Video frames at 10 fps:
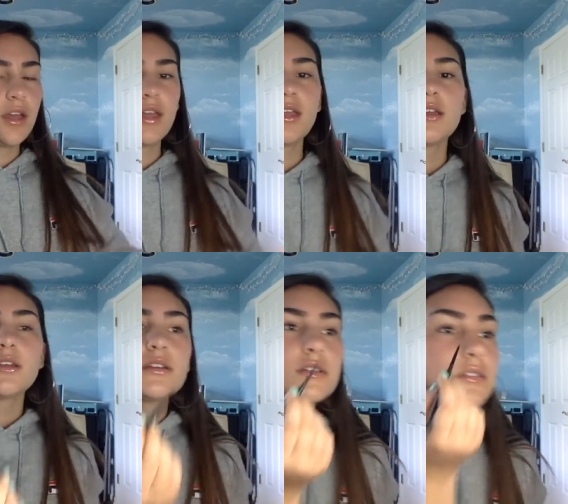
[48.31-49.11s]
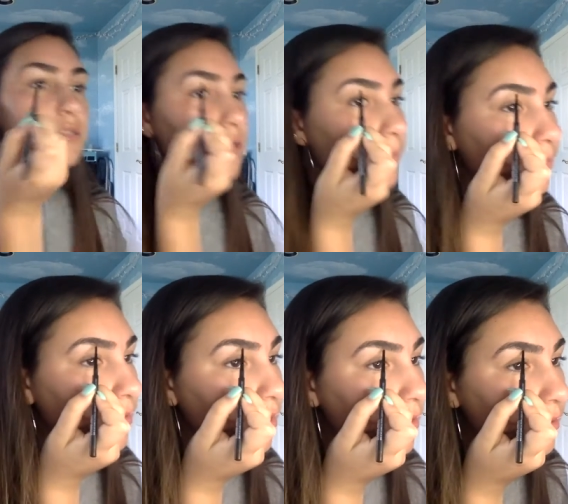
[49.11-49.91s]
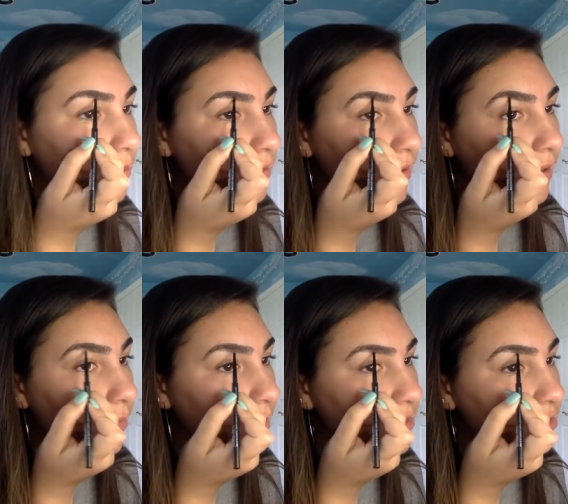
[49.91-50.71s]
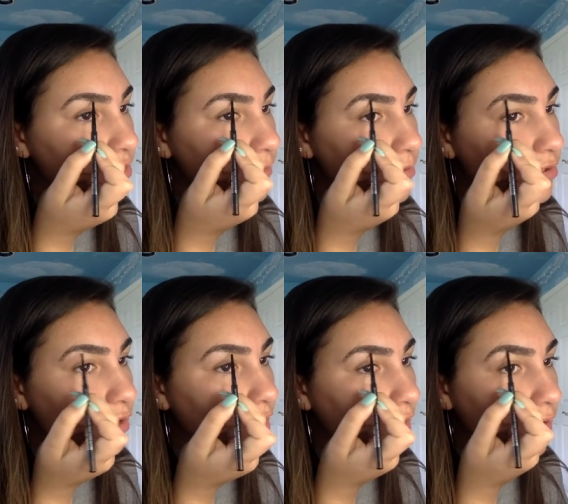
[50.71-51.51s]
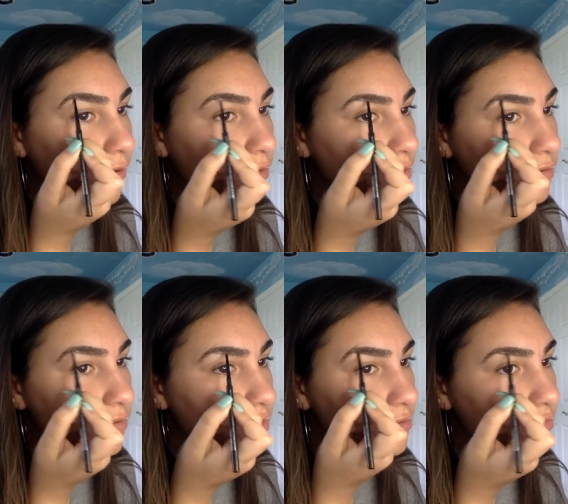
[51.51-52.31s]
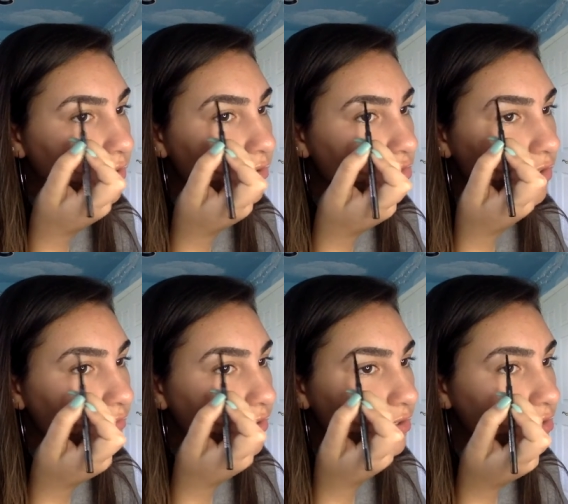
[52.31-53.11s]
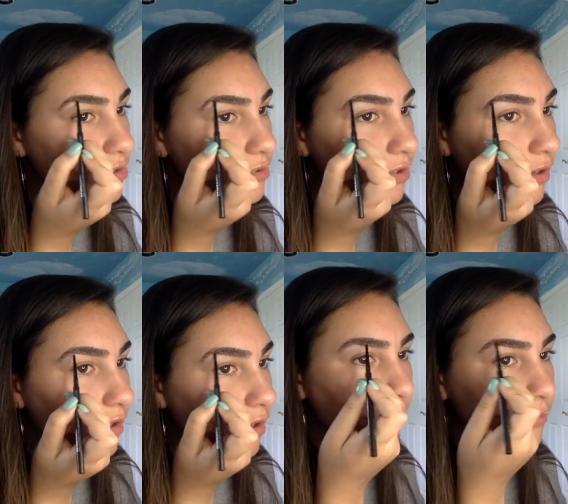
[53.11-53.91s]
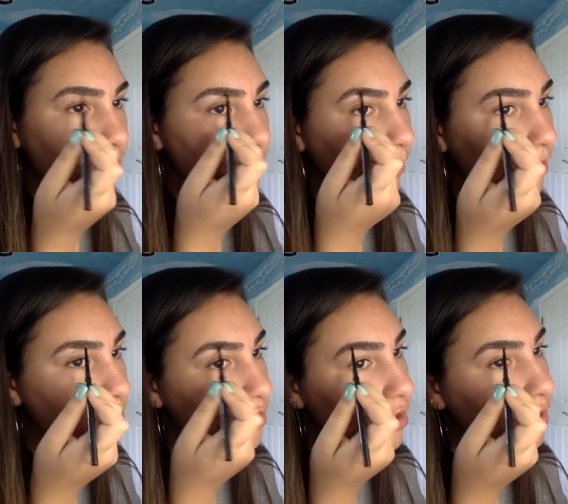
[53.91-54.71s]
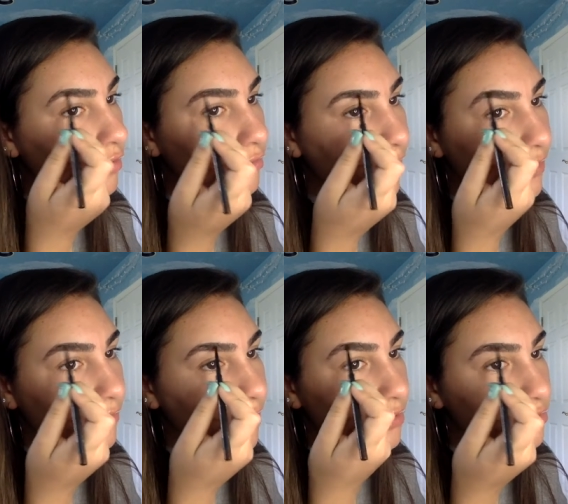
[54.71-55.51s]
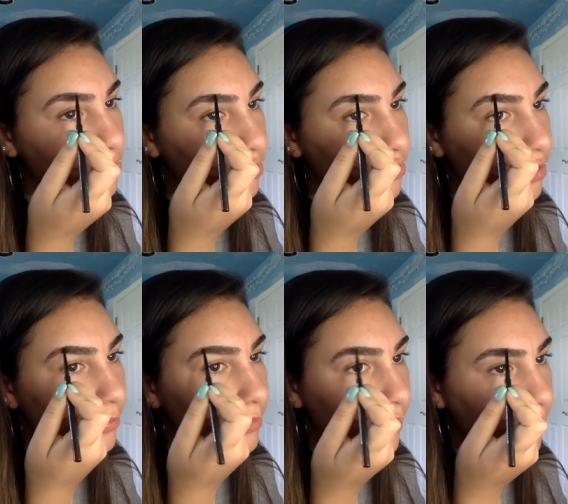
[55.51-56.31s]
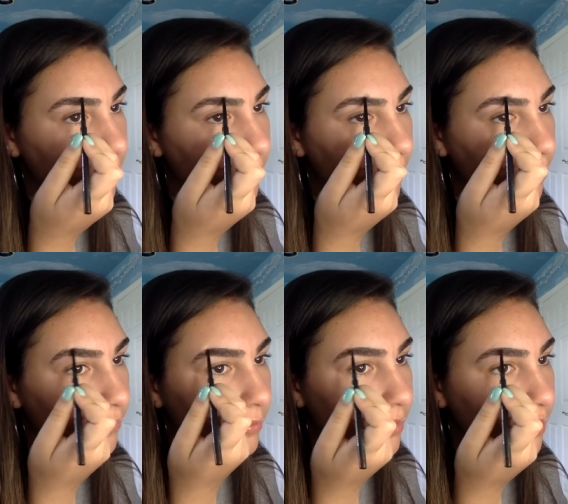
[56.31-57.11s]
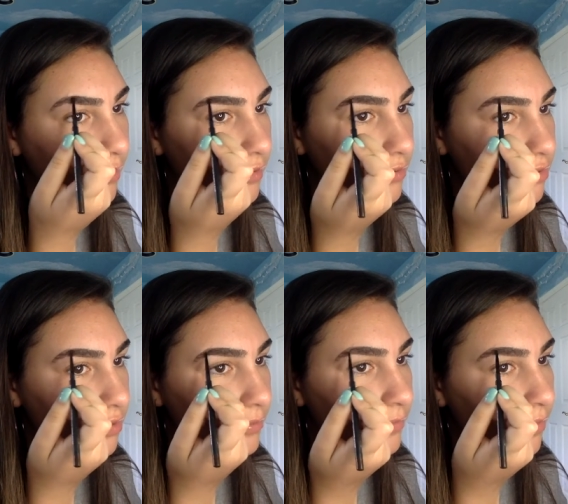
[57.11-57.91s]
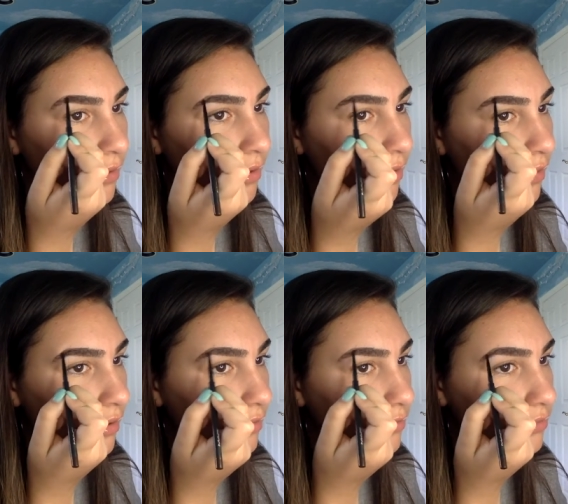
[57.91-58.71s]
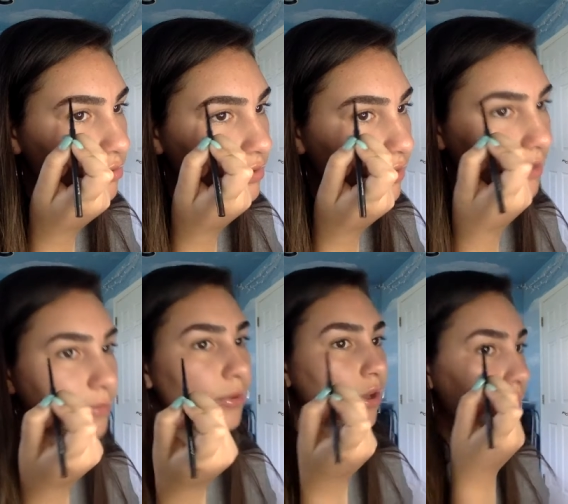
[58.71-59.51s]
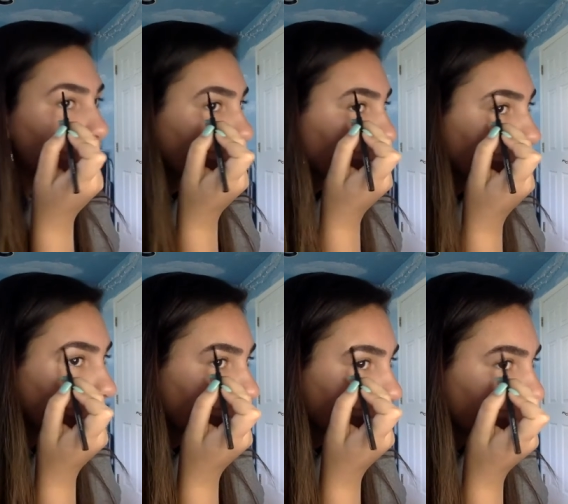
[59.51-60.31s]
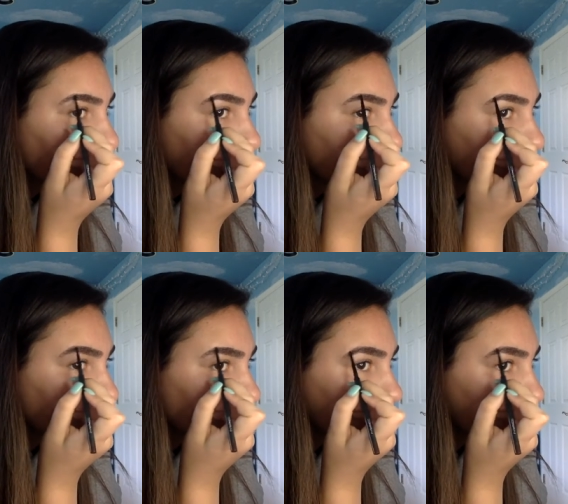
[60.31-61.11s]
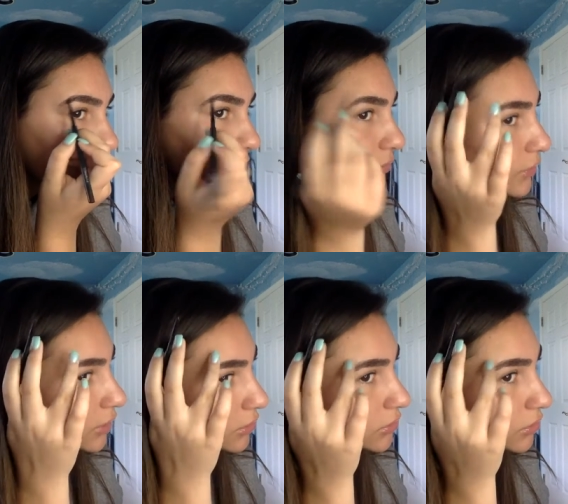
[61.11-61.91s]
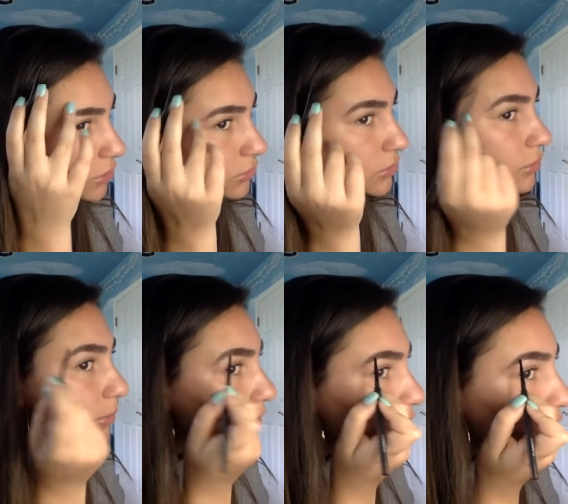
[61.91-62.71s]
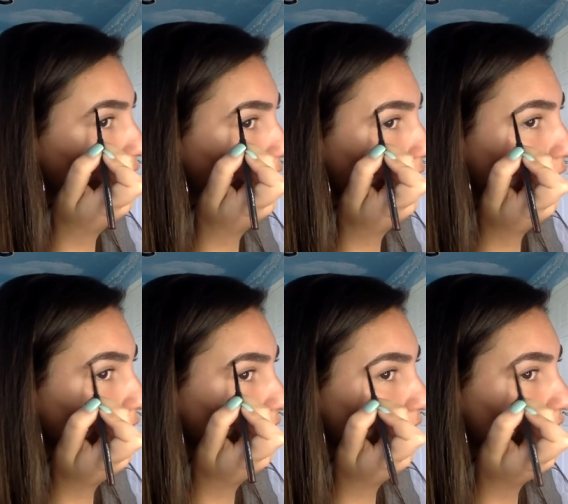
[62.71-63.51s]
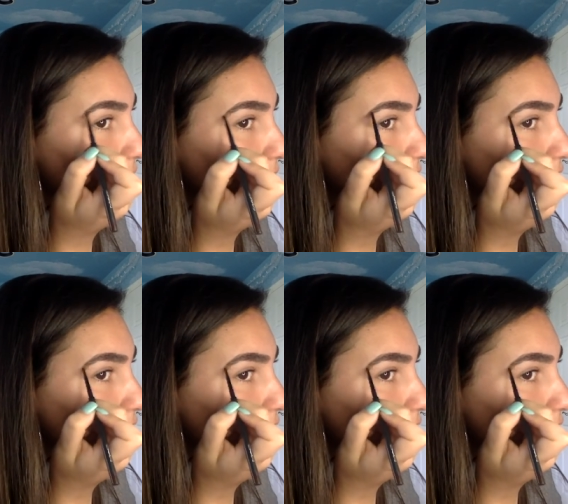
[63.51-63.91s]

and you know, like watching James Charles, Jeffree Star. I would just watch random videos, search up like makeup for beginners and just keep going and watching videos after videos on YouTube, and it kind of got me